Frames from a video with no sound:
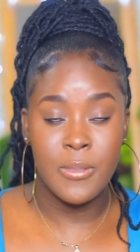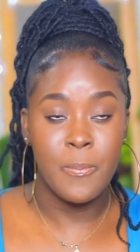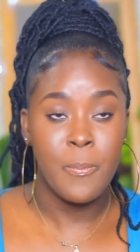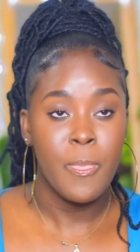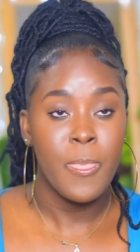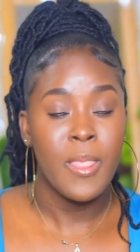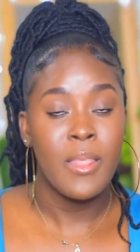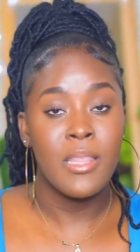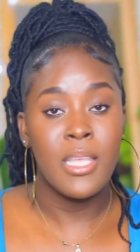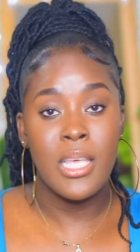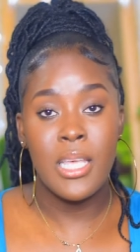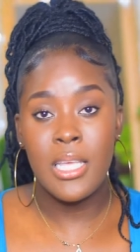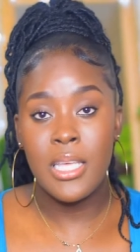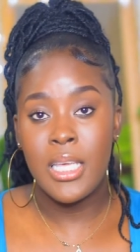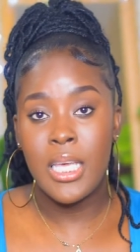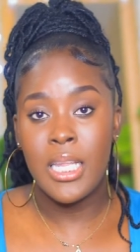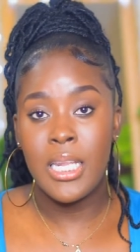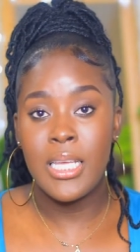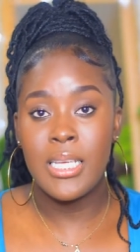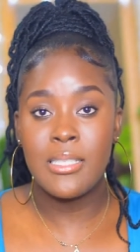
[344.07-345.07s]
the
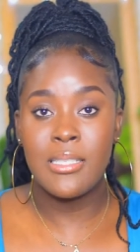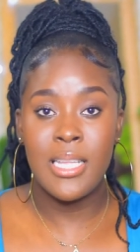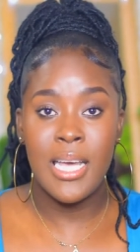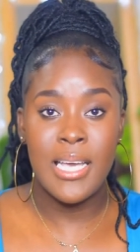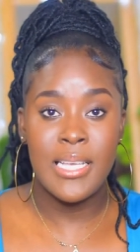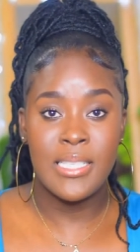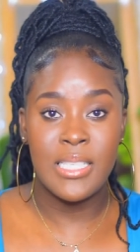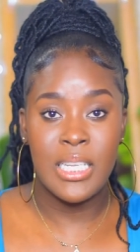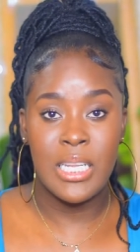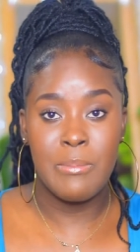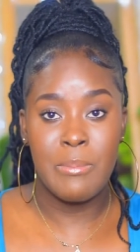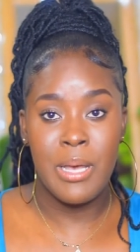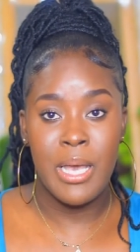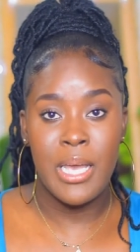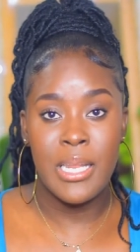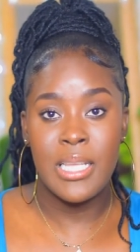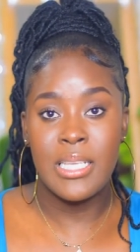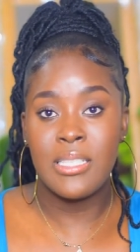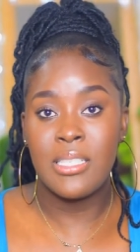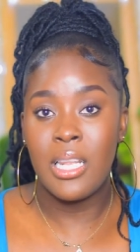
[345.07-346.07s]
Inkey List niacinamide
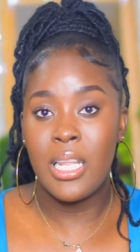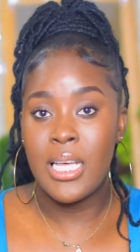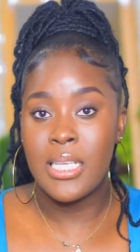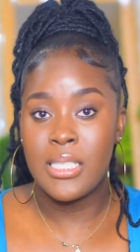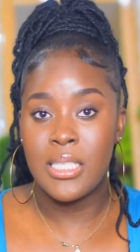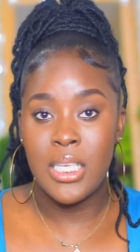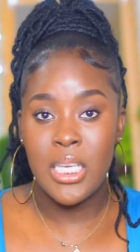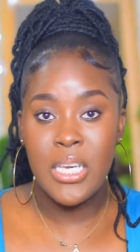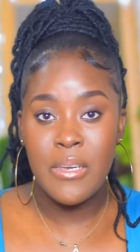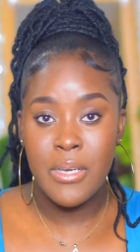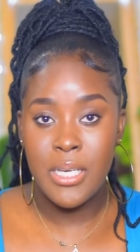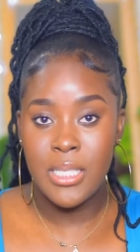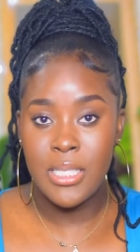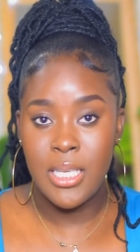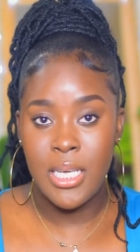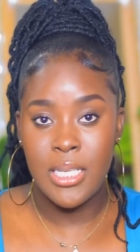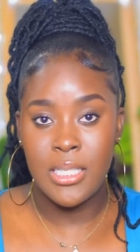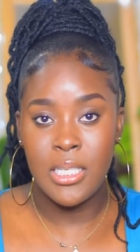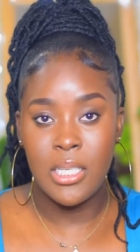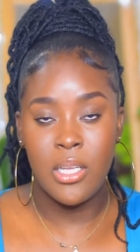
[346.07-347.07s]
is less
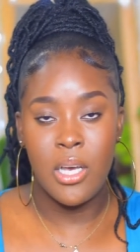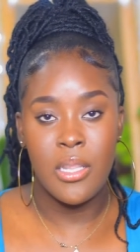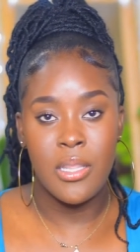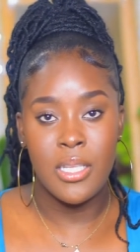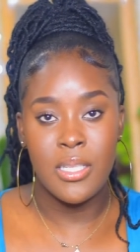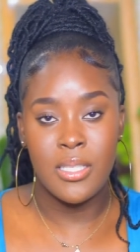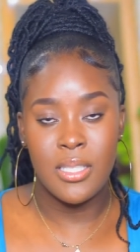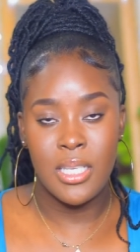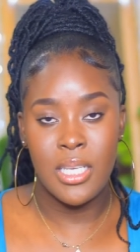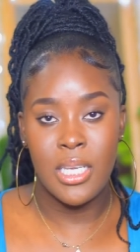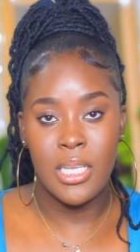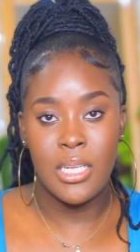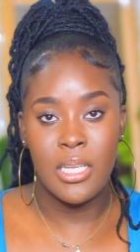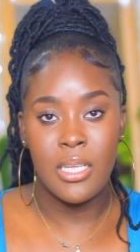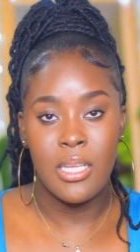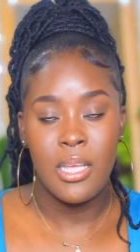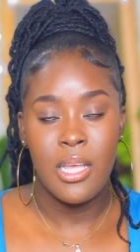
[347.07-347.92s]
irritating on the skin